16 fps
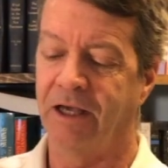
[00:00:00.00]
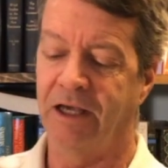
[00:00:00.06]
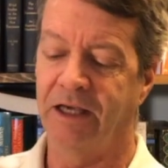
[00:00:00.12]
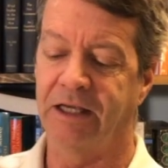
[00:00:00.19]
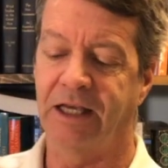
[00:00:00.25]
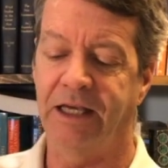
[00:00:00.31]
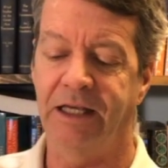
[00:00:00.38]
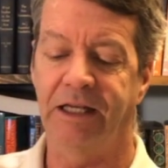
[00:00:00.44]

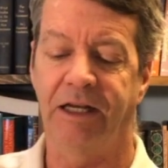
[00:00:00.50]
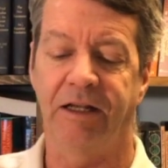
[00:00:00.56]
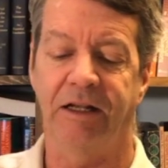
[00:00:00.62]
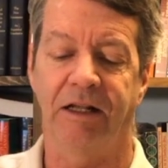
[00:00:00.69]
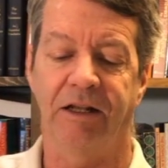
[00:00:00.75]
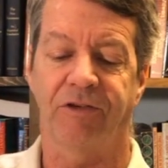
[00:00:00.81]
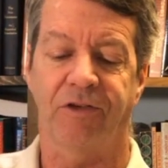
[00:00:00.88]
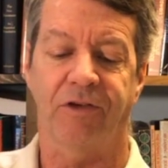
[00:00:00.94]
Again, it,
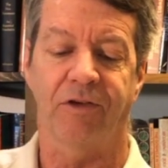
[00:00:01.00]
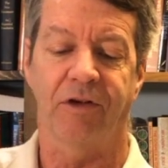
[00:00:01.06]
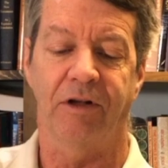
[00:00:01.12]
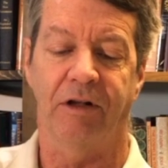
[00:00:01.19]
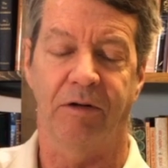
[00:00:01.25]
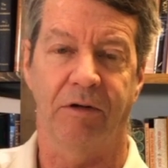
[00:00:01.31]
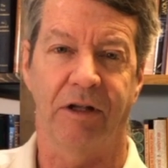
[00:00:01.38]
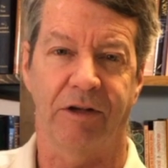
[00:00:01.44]
let's
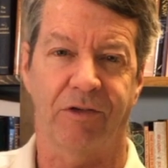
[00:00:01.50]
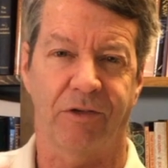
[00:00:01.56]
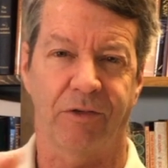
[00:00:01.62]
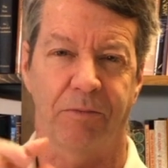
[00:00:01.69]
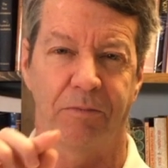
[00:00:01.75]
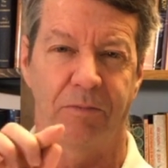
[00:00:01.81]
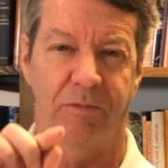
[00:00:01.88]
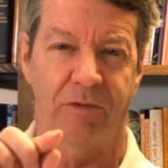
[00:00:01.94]

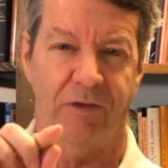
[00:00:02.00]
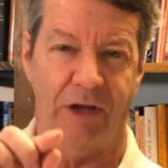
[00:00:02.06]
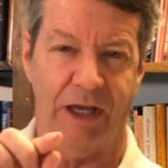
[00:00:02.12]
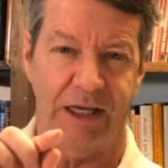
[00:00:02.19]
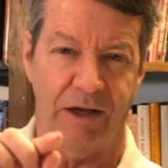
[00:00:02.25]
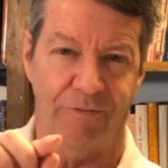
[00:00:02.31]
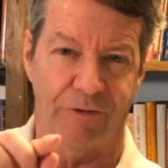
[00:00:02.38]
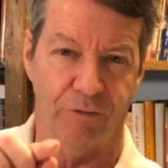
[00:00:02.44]
let's
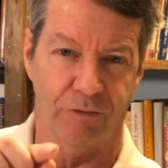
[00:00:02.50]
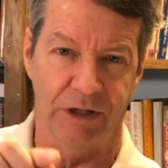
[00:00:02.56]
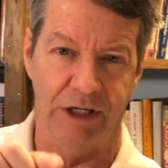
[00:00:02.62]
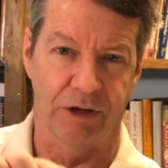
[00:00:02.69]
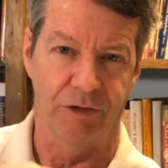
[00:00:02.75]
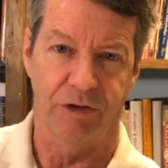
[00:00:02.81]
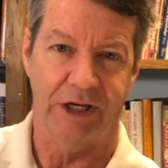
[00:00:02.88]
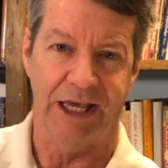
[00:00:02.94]
take it for
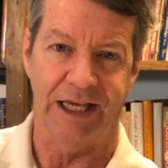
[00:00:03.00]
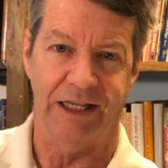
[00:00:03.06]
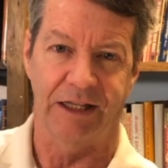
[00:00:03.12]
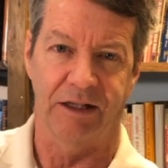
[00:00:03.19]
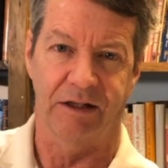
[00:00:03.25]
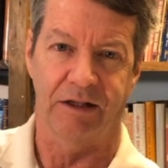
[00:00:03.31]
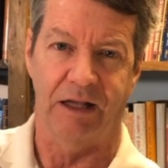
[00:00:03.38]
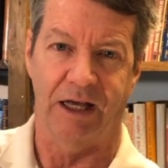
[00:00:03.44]
real. You
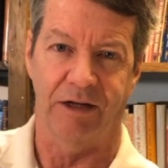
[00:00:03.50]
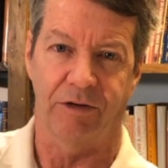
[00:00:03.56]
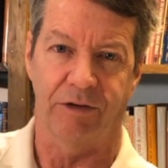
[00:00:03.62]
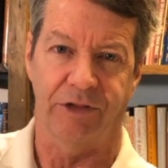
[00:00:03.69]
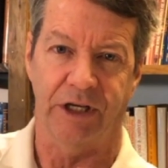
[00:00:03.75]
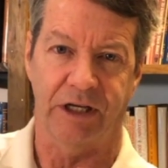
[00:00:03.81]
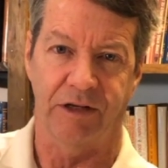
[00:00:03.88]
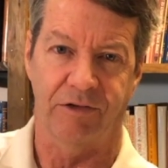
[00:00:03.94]
can't I don't
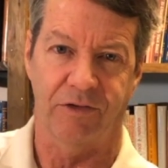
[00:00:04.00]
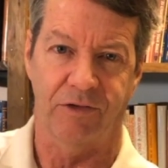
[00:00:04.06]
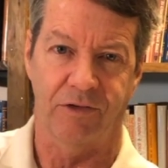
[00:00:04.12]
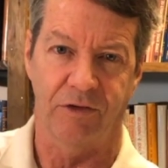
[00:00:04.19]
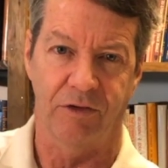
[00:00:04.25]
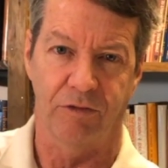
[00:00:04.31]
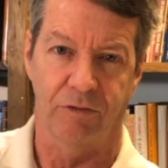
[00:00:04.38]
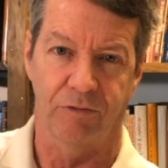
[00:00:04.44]
think
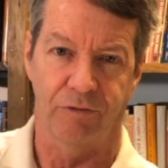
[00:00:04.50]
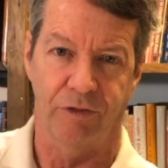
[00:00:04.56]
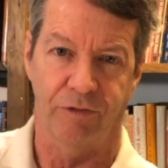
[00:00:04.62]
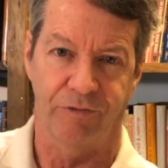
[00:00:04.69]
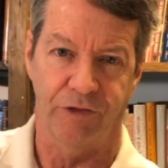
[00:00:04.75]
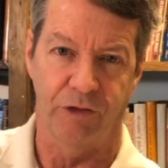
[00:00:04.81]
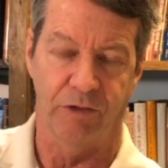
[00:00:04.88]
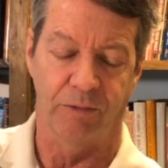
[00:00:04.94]
it's
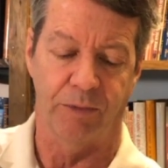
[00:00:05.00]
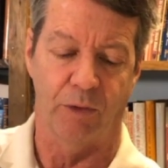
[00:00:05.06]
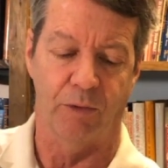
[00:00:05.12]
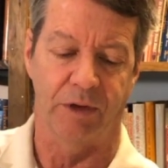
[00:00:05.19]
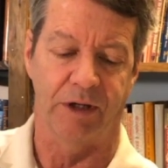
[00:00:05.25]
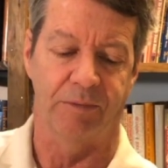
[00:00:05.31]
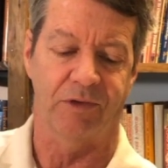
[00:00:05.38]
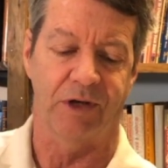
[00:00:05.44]
refutable
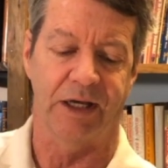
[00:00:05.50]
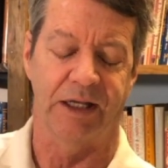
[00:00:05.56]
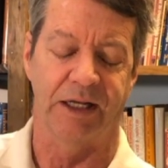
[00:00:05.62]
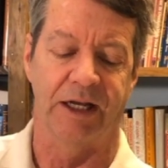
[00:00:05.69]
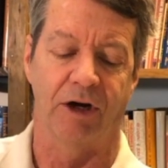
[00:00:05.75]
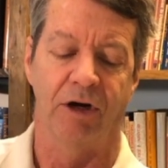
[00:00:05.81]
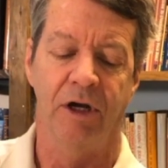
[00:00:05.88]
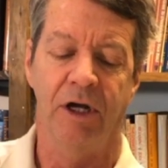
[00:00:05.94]
what I'm saying
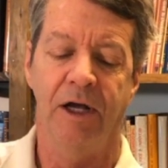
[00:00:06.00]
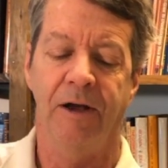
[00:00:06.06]
here.